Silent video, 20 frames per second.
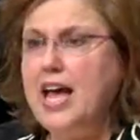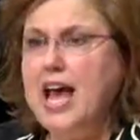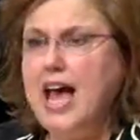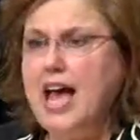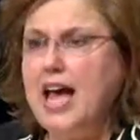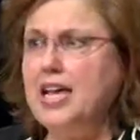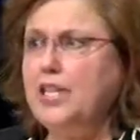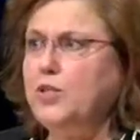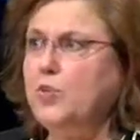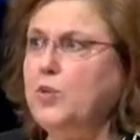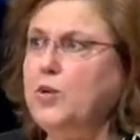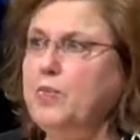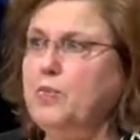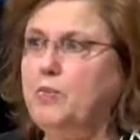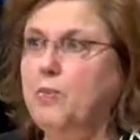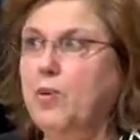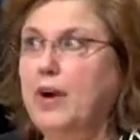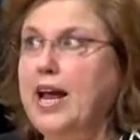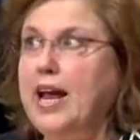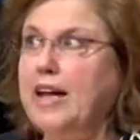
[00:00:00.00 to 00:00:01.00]
As we
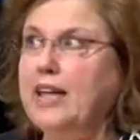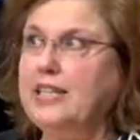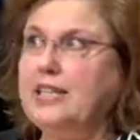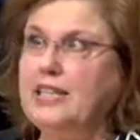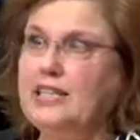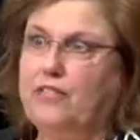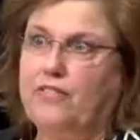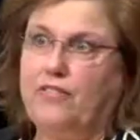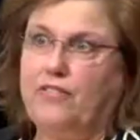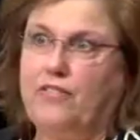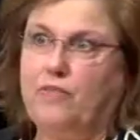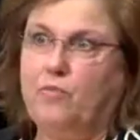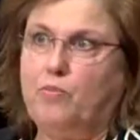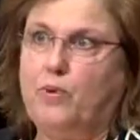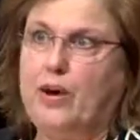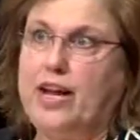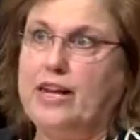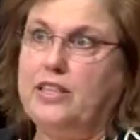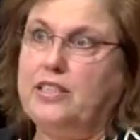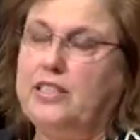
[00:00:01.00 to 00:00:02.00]
bring different
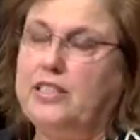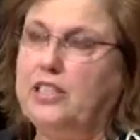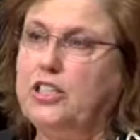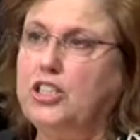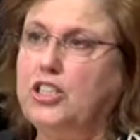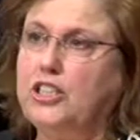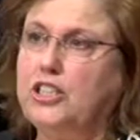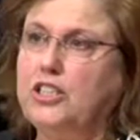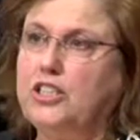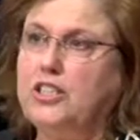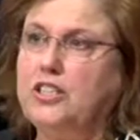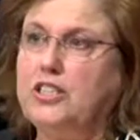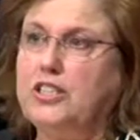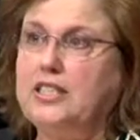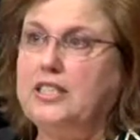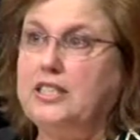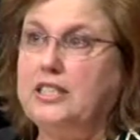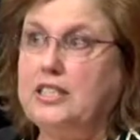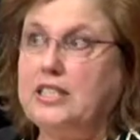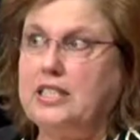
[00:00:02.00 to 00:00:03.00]
practitioners
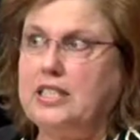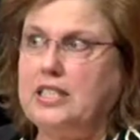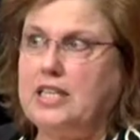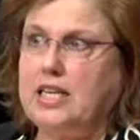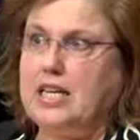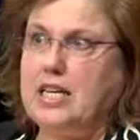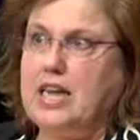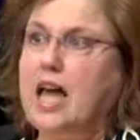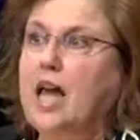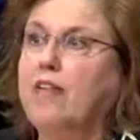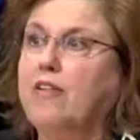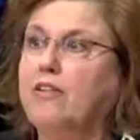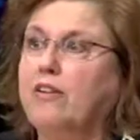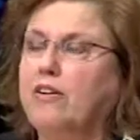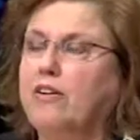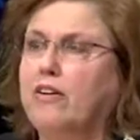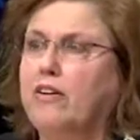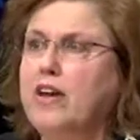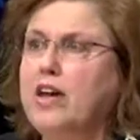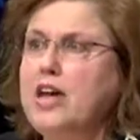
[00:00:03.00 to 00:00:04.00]

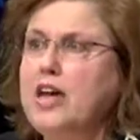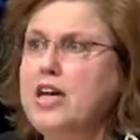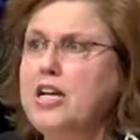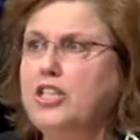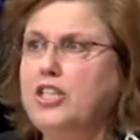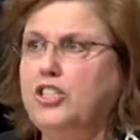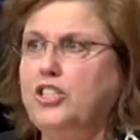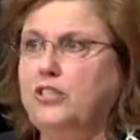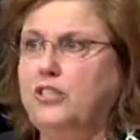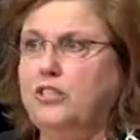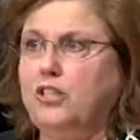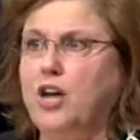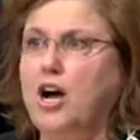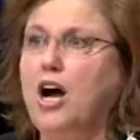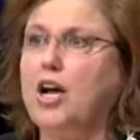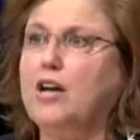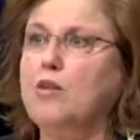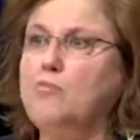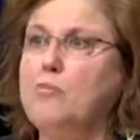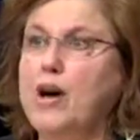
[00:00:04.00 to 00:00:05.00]
together to
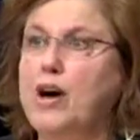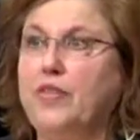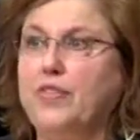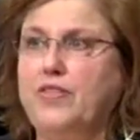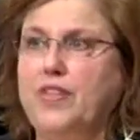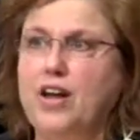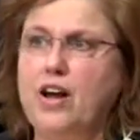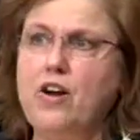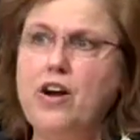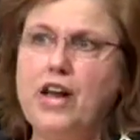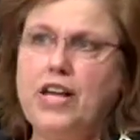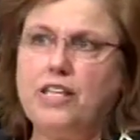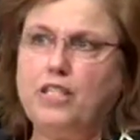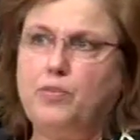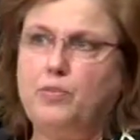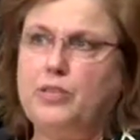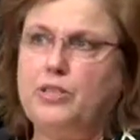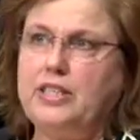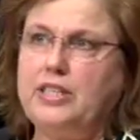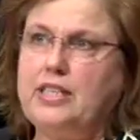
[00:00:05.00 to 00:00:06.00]
talk about their
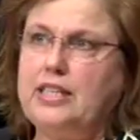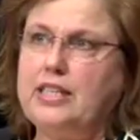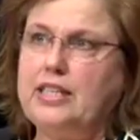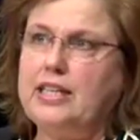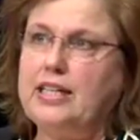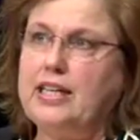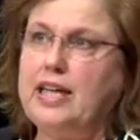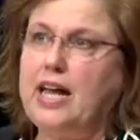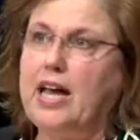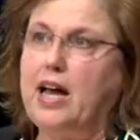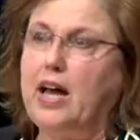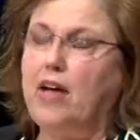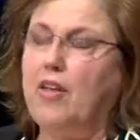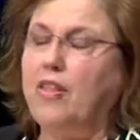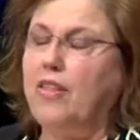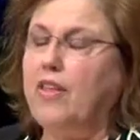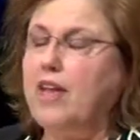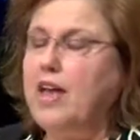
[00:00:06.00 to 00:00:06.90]
expertise in health,